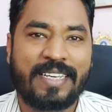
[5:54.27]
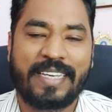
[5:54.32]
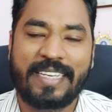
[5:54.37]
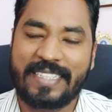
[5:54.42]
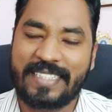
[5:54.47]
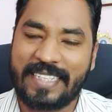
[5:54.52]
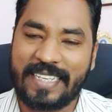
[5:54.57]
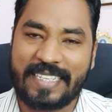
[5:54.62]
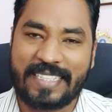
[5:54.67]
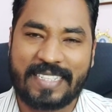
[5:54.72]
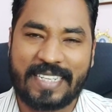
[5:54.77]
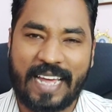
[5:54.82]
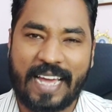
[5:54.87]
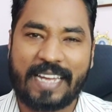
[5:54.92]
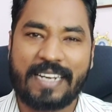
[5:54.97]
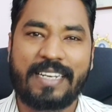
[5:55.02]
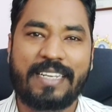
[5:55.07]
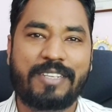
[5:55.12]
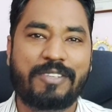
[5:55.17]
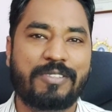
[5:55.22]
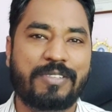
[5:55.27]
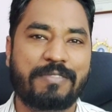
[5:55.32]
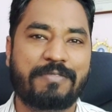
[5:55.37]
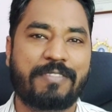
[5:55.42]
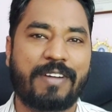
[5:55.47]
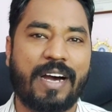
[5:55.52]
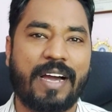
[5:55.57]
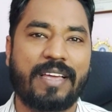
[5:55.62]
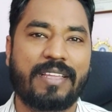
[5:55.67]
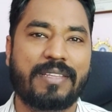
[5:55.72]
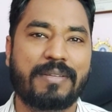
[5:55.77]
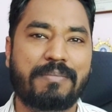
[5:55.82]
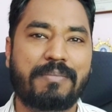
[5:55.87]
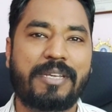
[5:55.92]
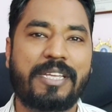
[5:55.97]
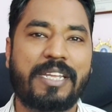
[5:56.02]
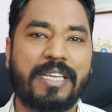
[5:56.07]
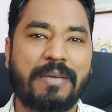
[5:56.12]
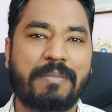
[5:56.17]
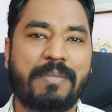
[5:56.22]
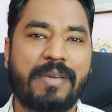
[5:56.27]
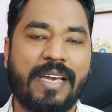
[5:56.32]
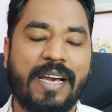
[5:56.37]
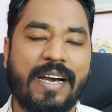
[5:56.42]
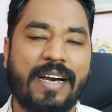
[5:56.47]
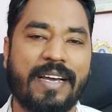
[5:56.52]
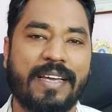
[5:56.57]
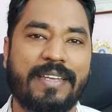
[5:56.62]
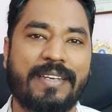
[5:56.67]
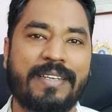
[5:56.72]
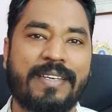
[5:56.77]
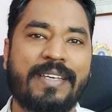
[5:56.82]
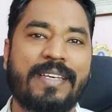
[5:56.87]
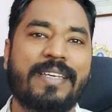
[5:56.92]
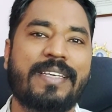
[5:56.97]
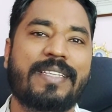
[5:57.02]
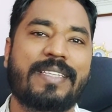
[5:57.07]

is exactly to define the meaning behind